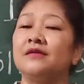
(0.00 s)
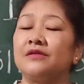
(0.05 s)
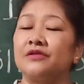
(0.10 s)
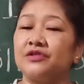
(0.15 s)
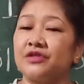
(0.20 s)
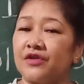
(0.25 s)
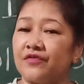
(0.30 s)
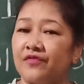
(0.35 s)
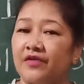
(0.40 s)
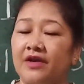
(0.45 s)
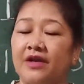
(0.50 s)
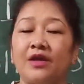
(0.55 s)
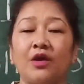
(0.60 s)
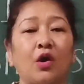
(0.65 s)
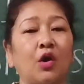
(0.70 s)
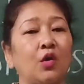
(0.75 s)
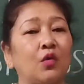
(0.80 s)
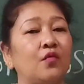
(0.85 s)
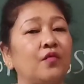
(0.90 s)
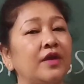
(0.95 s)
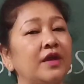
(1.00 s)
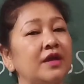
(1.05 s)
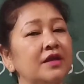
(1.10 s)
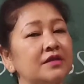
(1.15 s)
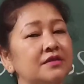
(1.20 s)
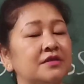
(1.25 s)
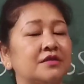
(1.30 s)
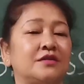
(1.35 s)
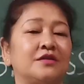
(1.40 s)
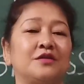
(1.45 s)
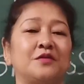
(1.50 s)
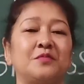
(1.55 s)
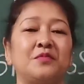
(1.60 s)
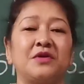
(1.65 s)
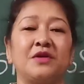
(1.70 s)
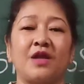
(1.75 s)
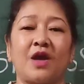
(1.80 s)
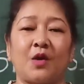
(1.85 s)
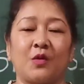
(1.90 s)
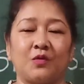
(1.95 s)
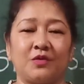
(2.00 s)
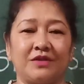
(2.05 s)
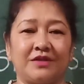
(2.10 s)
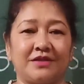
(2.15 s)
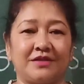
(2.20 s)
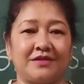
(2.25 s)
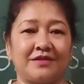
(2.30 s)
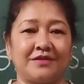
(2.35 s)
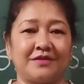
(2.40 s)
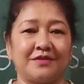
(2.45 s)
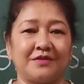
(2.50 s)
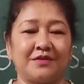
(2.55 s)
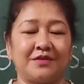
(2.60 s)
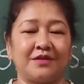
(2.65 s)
generally always pronounced,